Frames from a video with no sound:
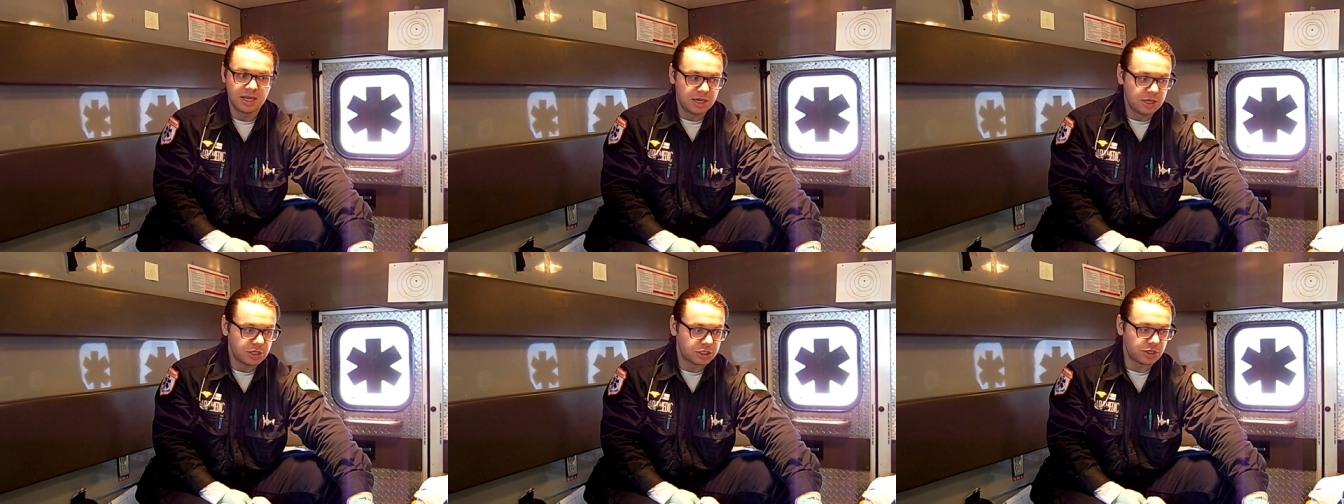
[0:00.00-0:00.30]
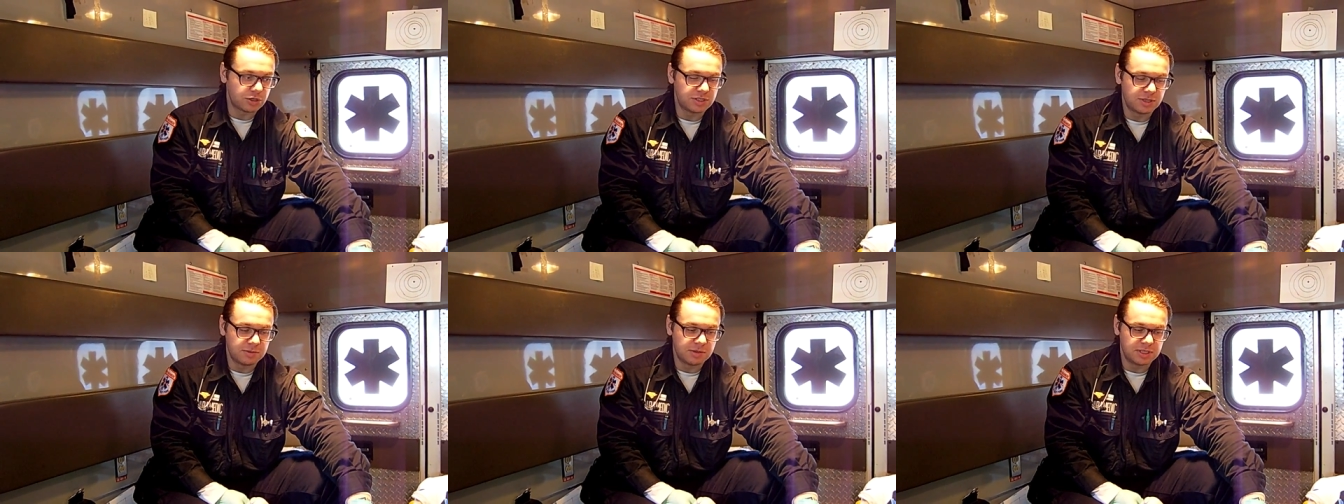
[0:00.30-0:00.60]

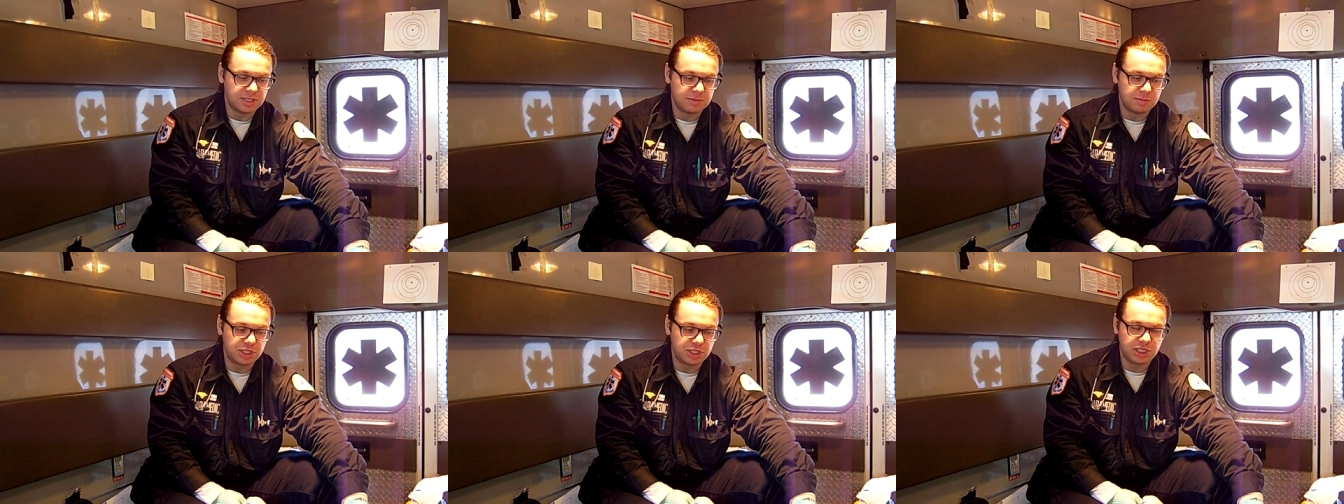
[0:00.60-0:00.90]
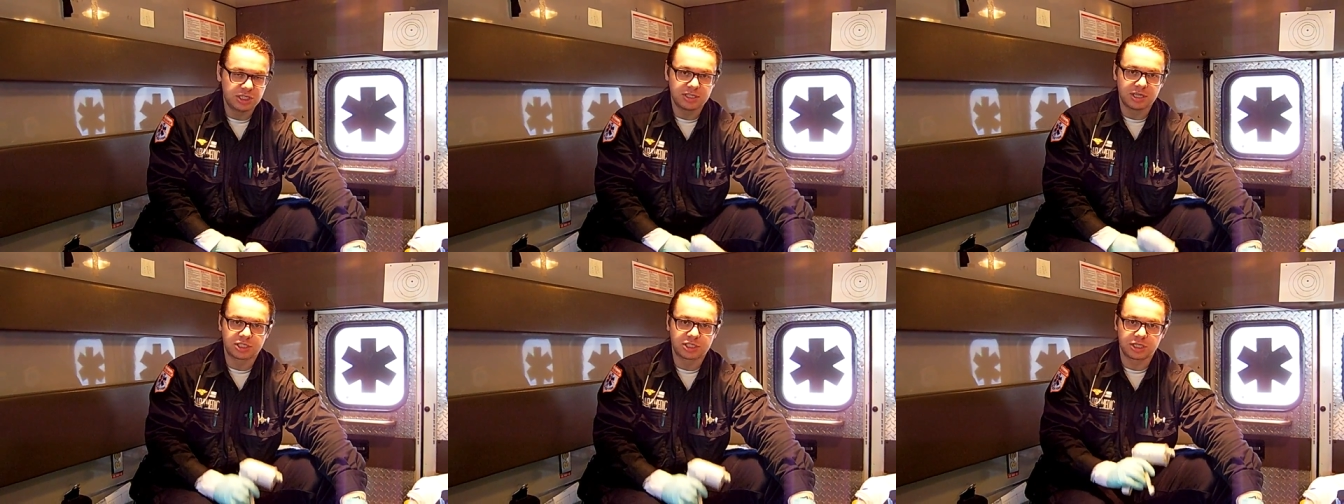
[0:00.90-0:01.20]
So the
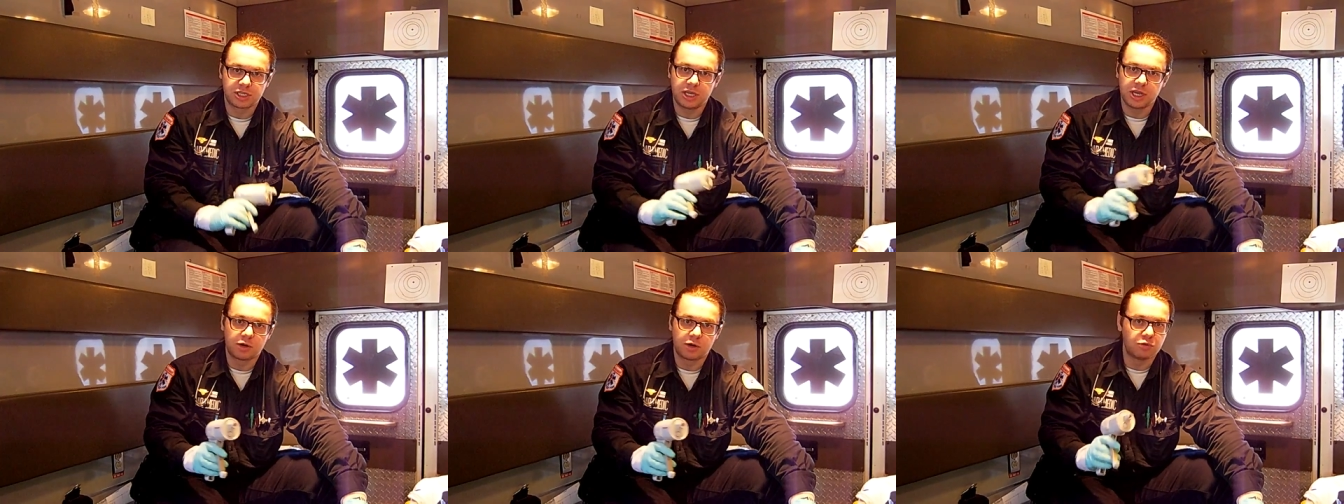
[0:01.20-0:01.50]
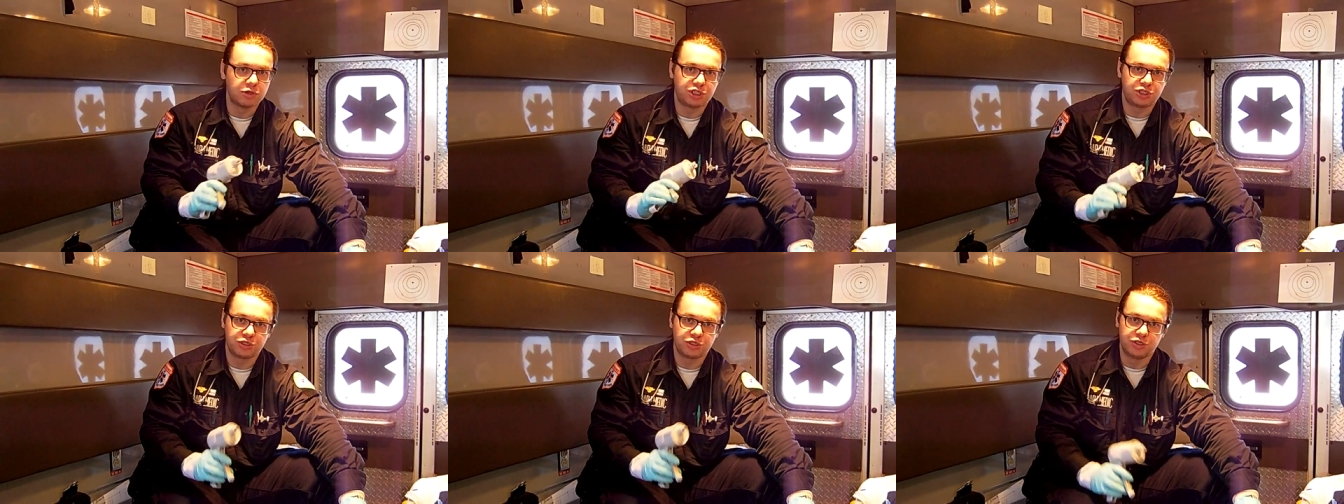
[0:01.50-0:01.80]
machine doesn't care
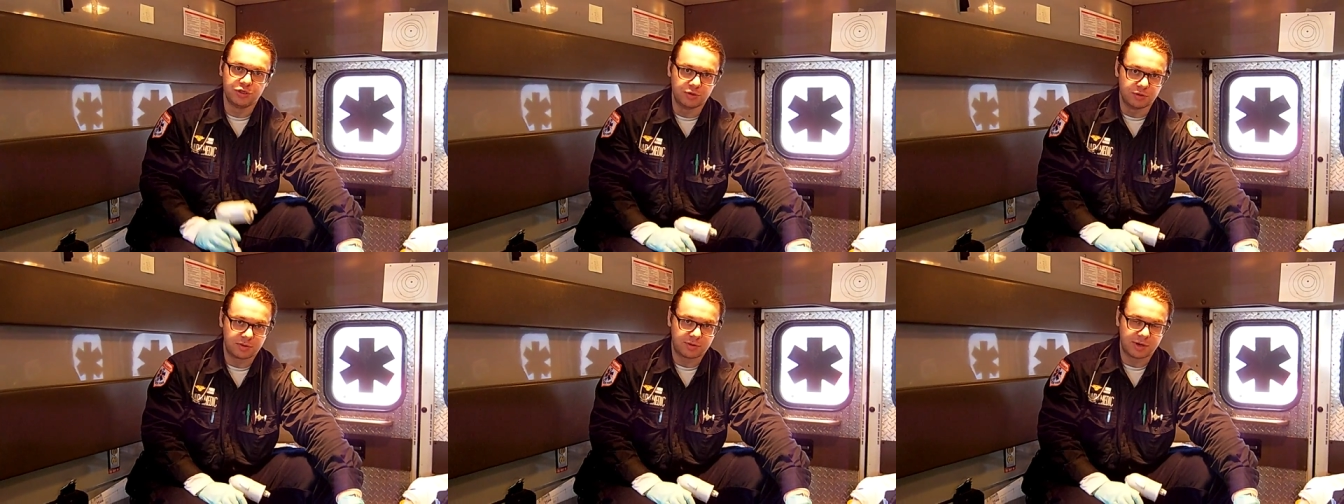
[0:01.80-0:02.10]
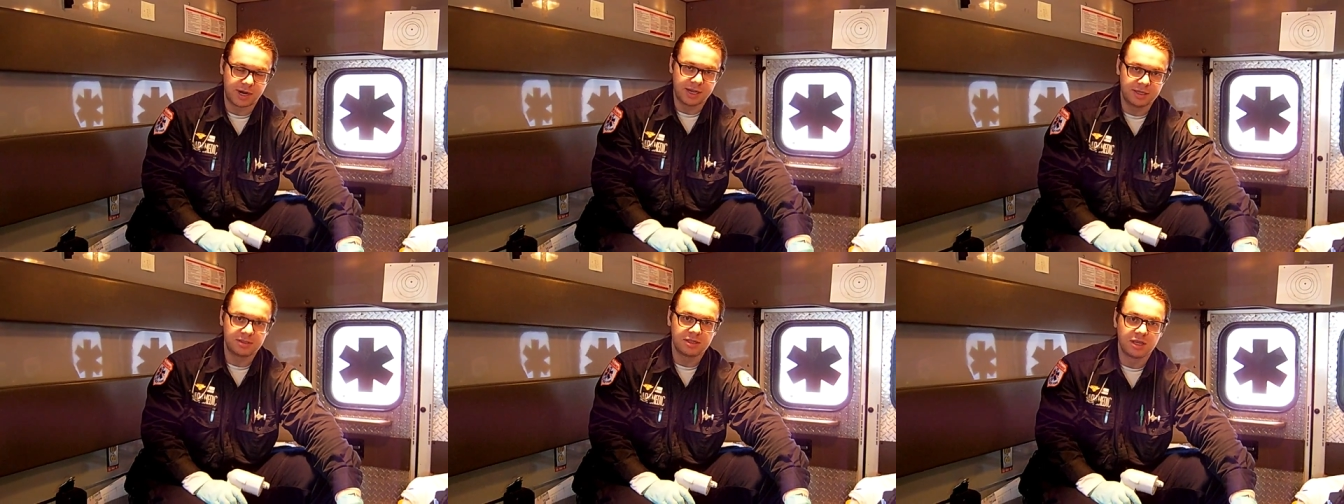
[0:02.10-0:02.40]
what you do,
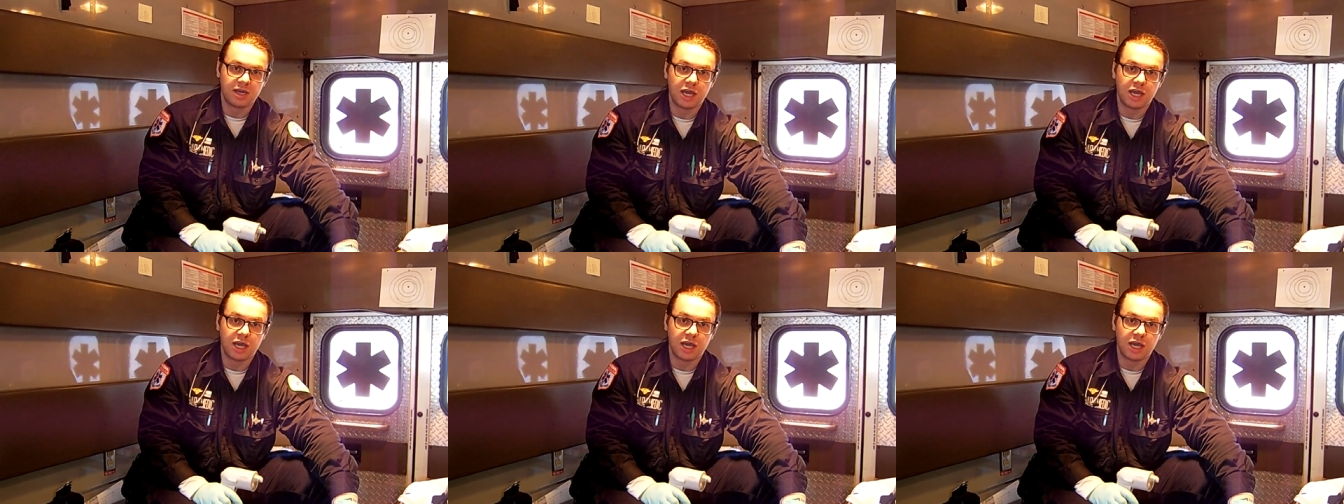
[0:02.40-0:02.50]
right?